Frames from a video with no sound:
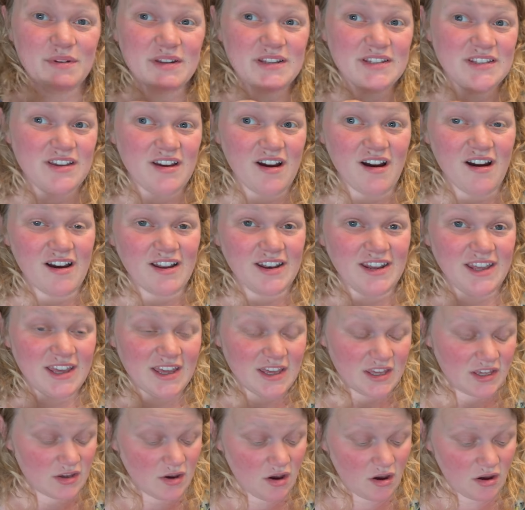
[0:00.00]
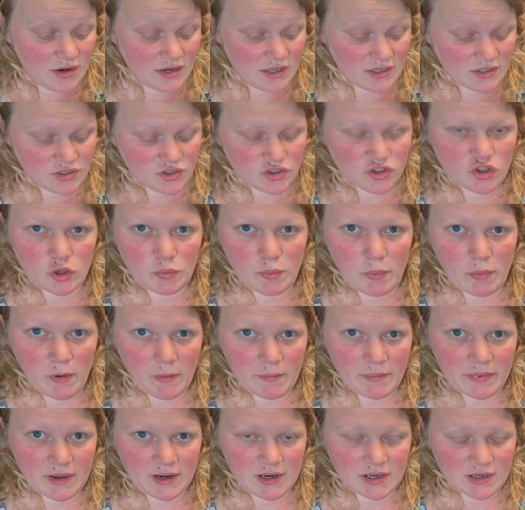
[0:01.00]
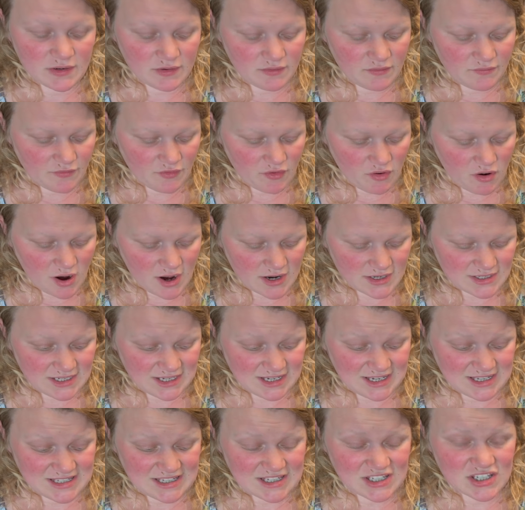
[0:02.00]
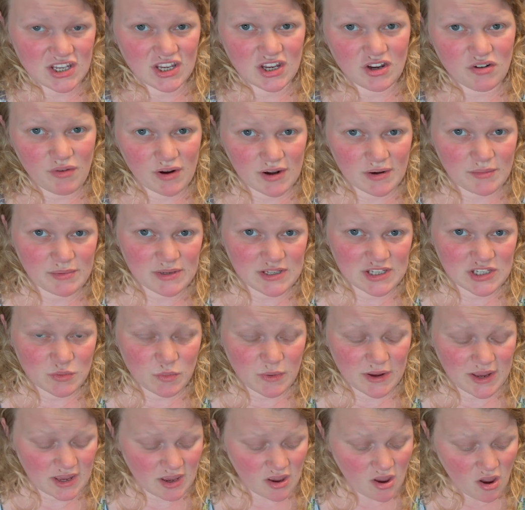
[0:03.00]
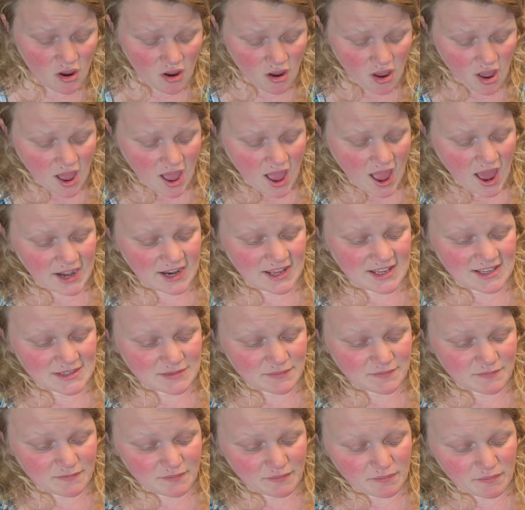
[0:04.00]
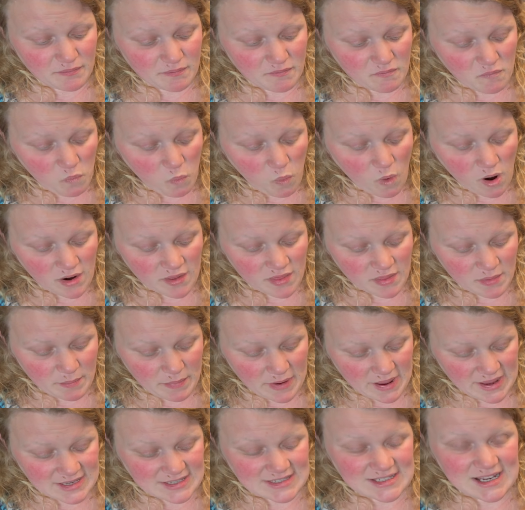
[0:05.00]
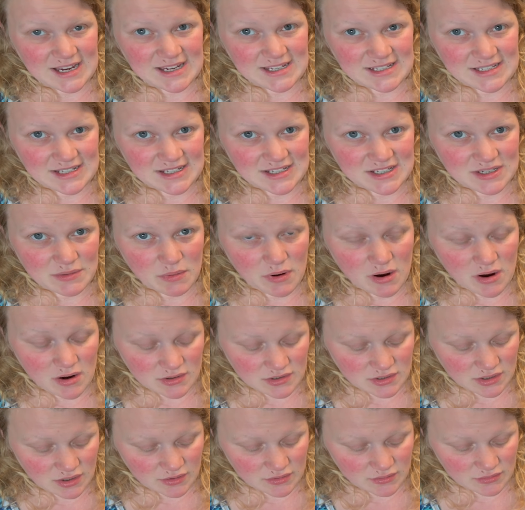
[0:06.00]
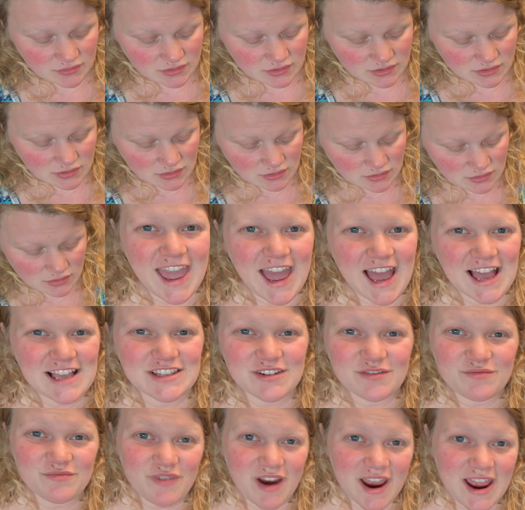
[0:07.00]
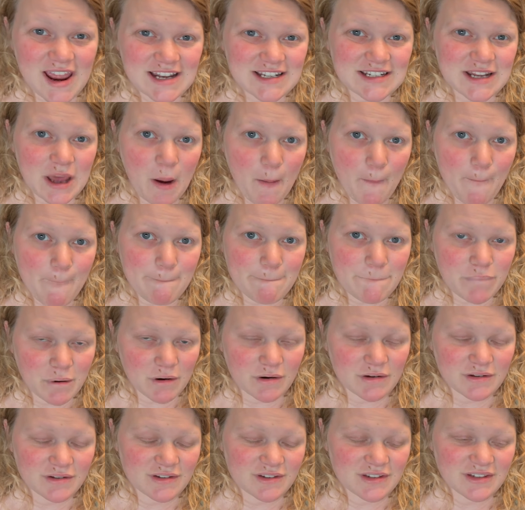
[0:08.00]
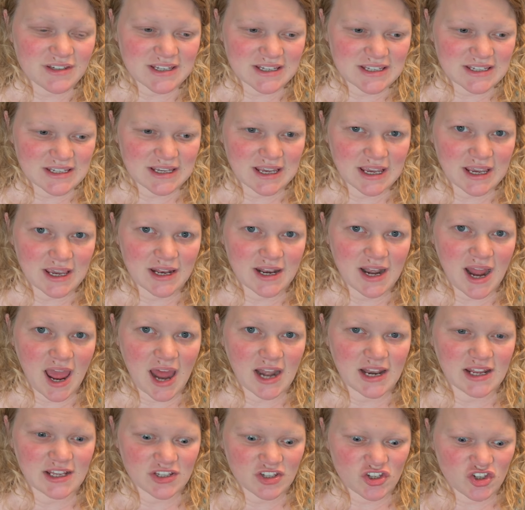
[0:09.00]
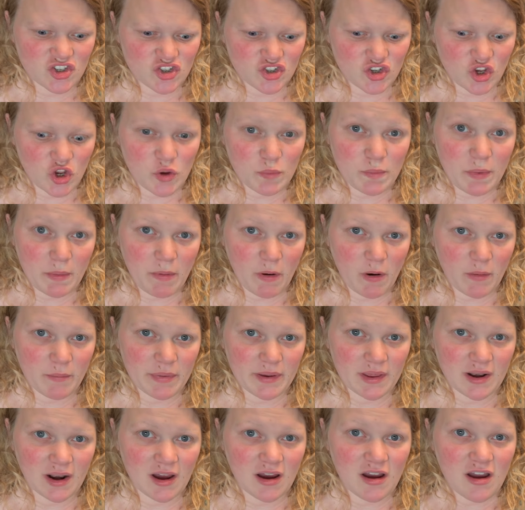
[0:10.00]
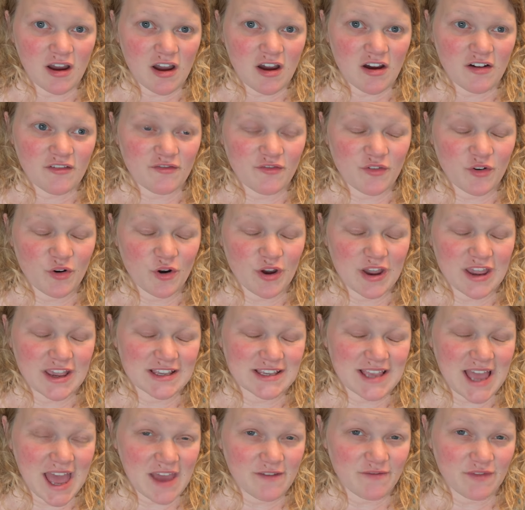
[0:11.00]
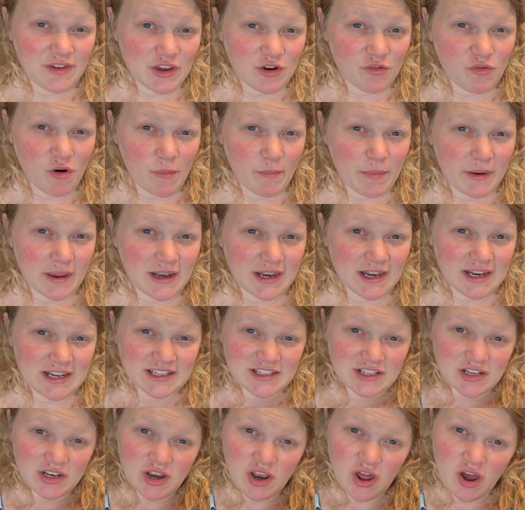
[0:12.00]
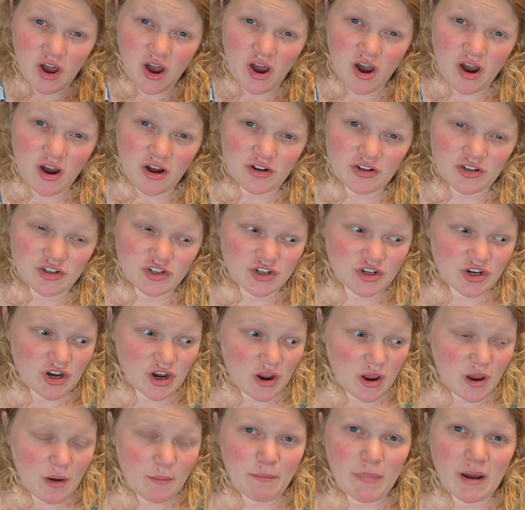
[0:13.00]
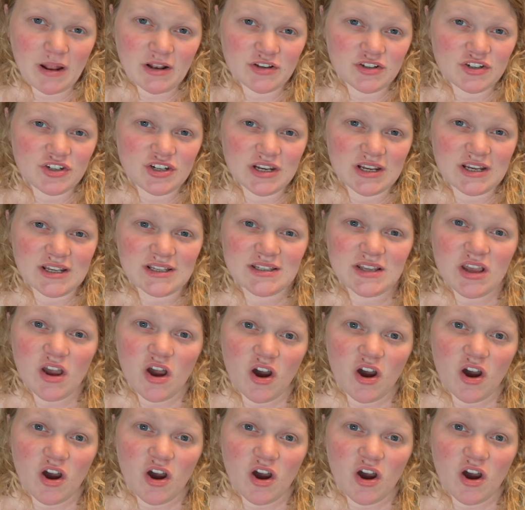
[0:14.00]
one is garnet. Garnet is a super popular variety because it's incredibly sweet and it is one of the best tasting tomatoes. It has a red bronze skin and it's super popular for its heavy cropping and its large bunches